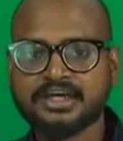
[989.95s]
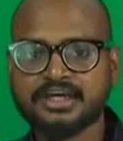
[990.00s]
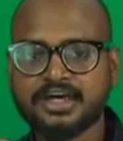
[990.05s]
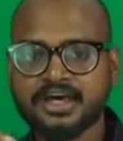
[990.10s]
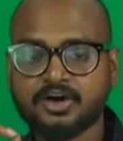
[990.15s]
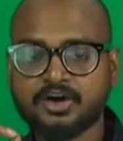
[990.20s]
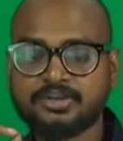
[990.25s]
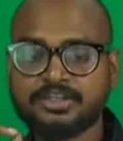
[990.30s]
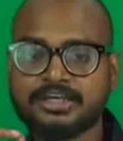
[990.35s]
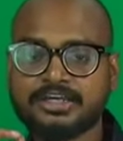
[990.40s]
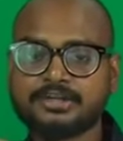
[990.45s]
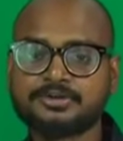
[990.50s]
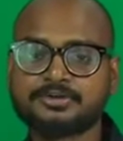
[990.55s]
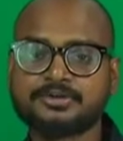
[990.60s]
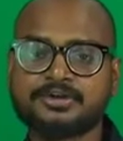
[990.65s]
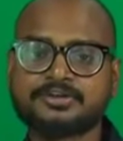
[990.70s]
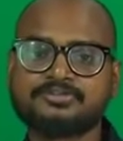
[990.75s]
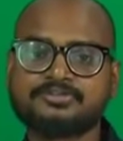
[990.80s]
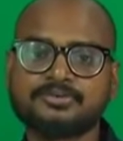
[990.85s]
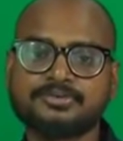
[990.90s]
how the
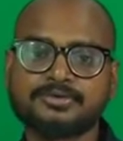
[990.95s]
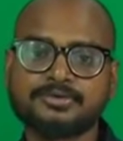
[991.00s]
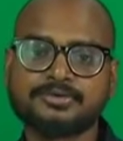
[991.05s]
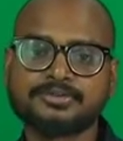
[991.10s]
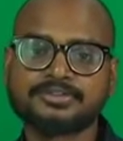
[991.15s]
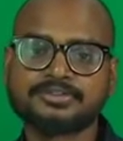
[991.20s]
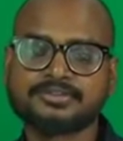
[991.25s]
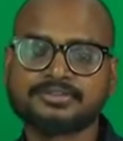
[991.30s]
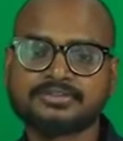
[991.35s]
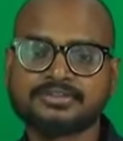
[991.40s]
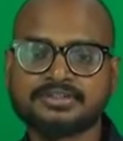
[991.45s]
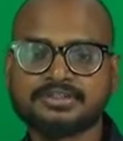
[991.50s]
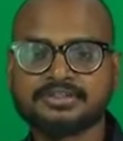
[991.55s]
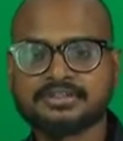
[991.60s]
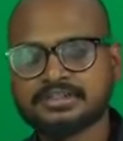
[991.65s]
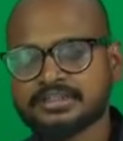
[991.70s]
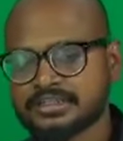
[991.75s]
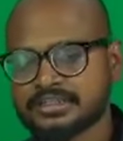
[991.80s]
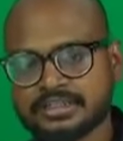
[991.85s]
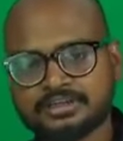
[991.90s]
electron flows,
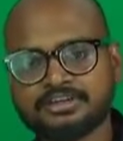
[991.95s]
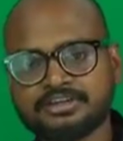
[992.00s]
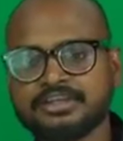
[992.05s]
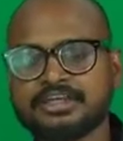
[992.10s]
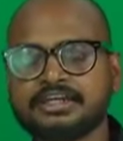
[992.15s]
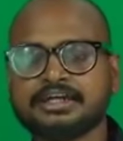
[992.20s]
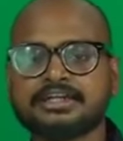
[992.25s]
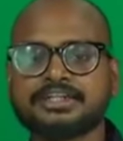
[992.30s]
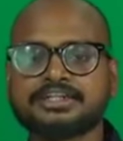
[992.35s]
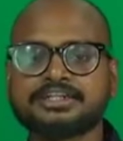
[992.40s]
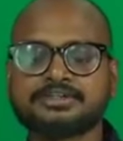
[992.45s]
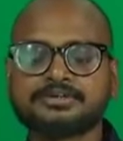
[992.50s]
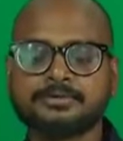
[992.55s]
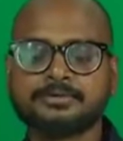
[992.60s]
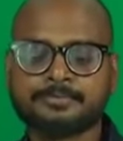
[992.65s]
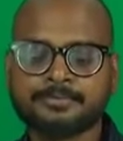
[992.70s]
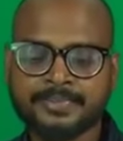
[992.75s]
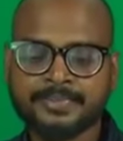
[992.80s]
everything understood.